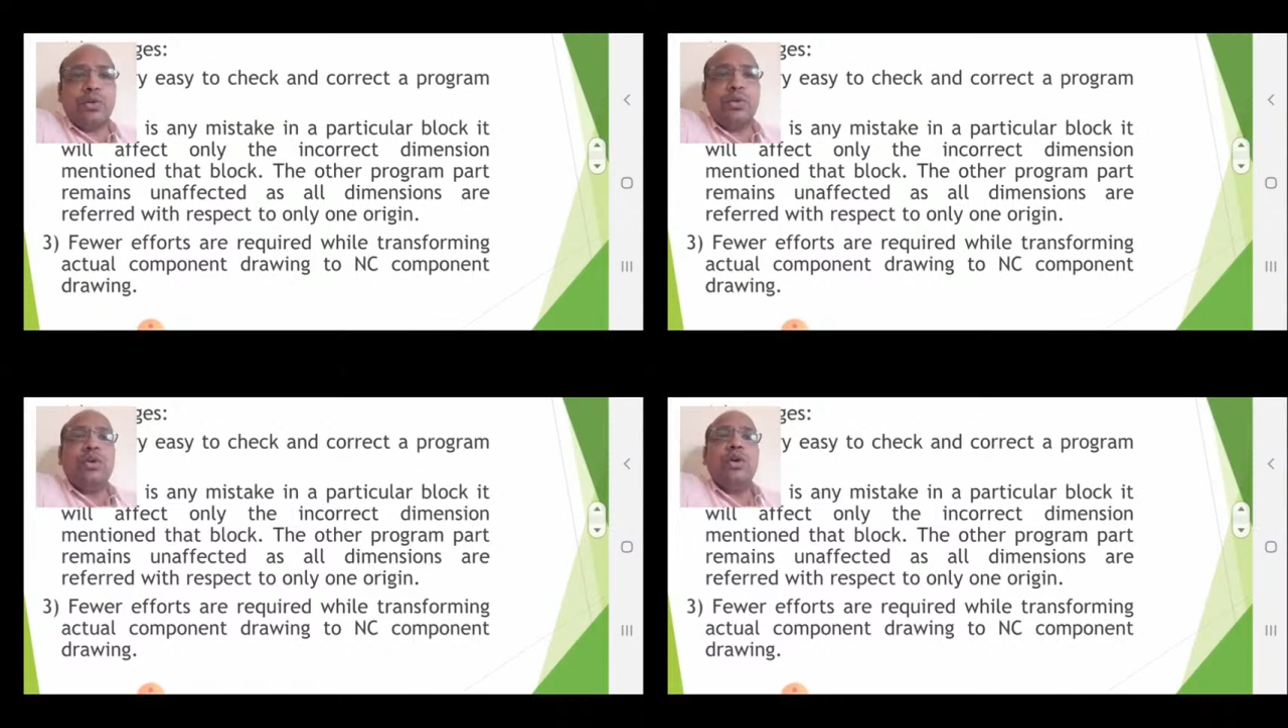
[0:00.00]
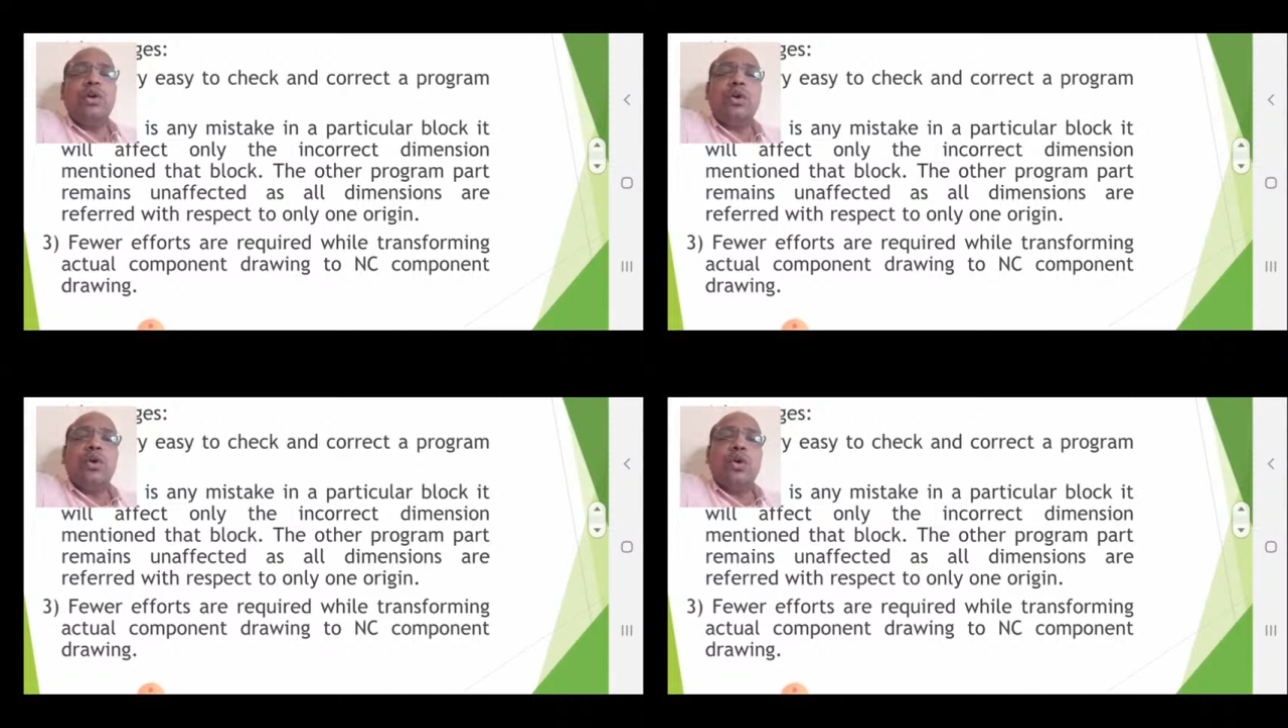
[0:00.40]
to
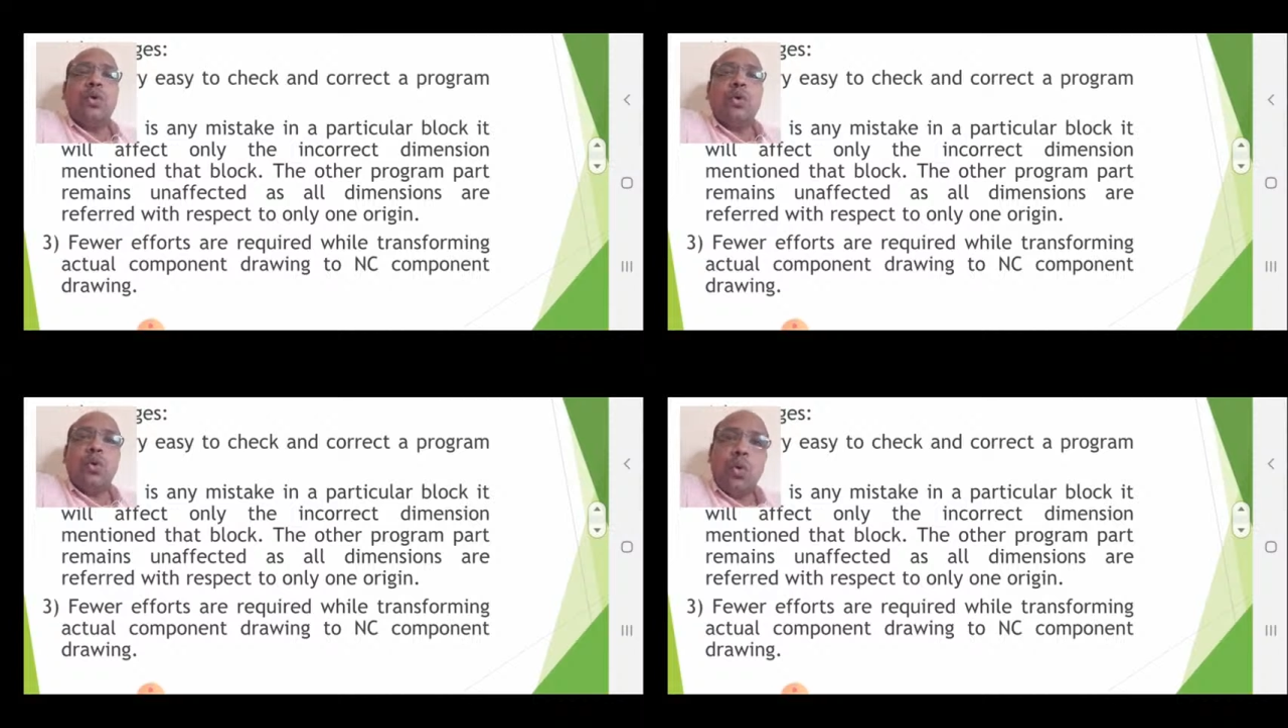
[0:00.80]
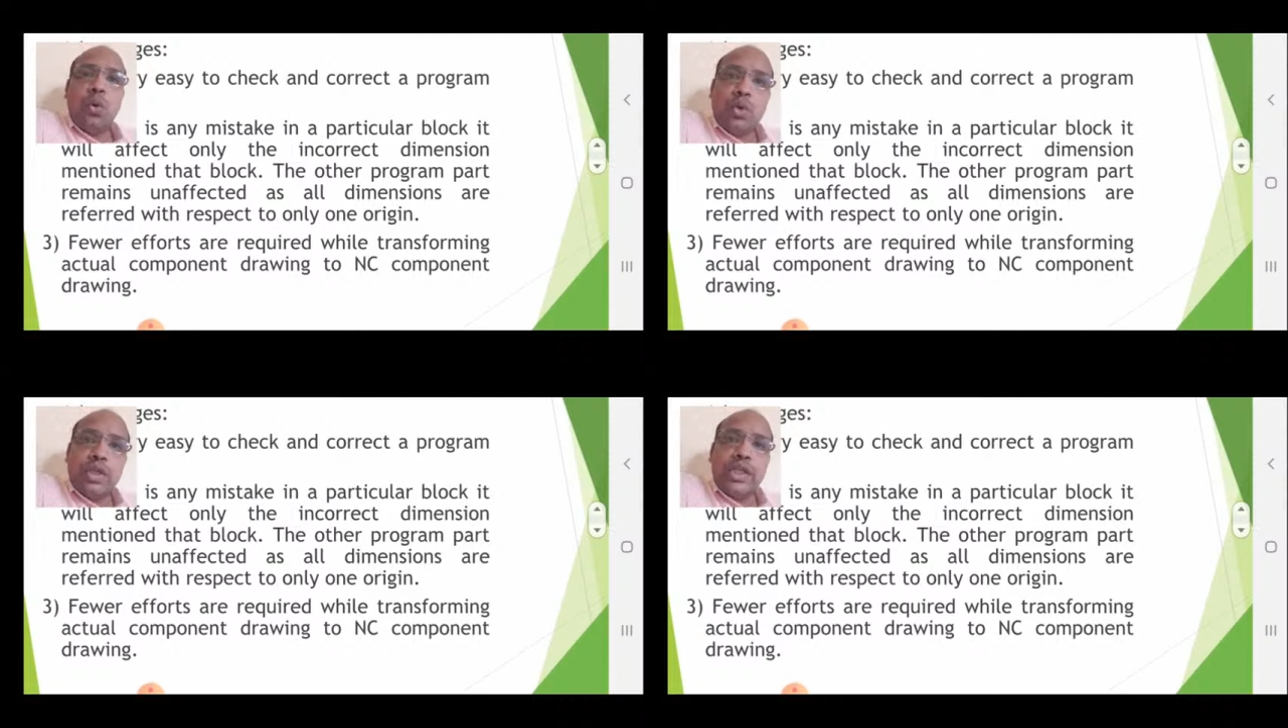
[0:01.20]

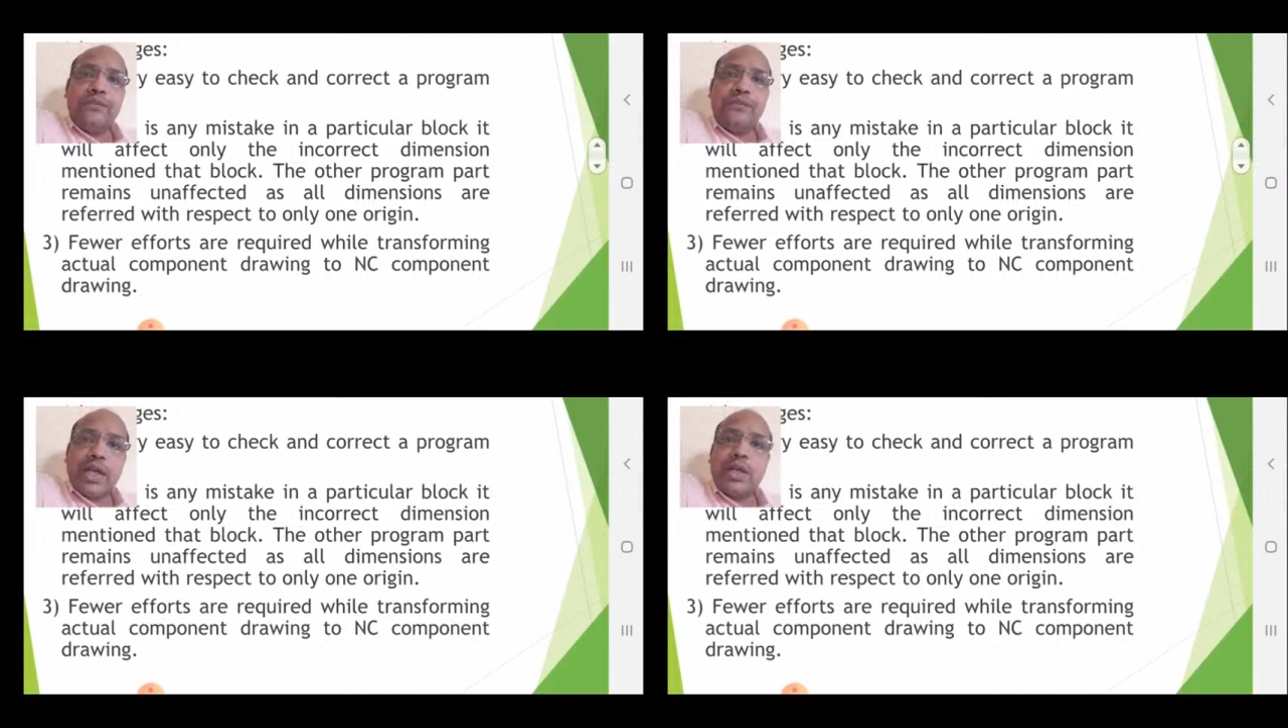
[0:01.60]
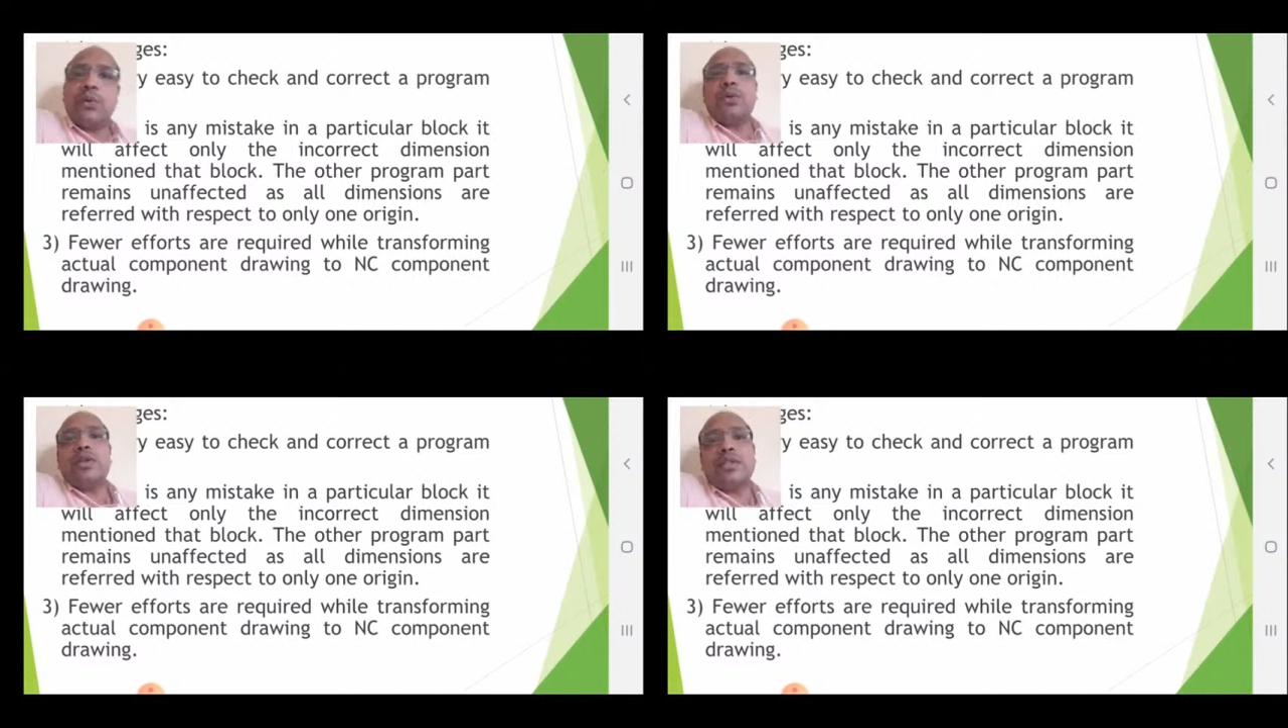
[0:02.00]
only one
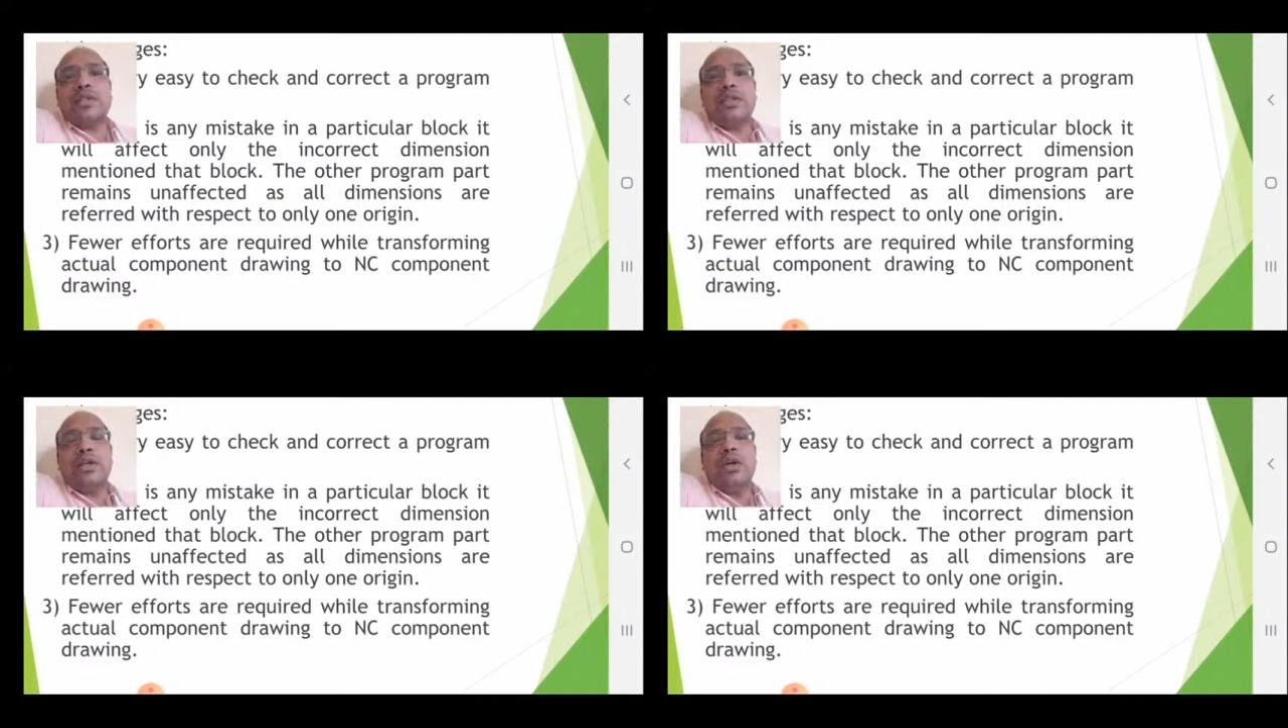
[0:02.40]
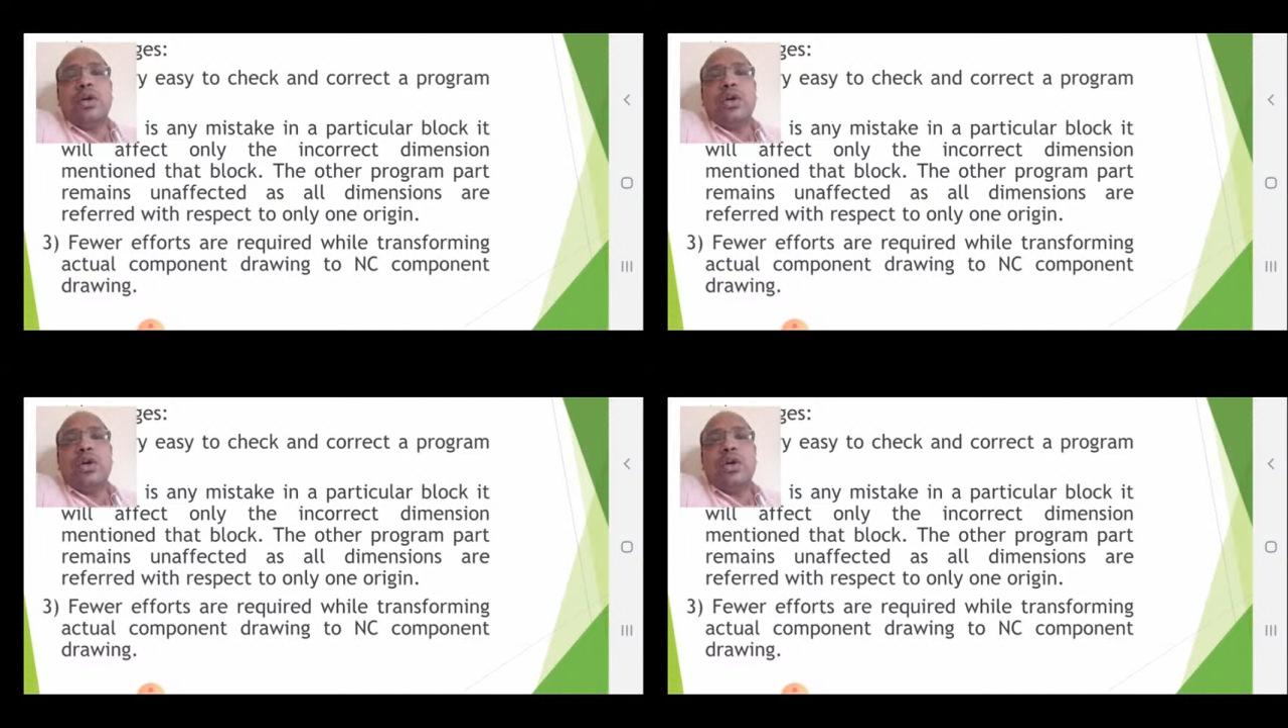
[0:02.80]
origin.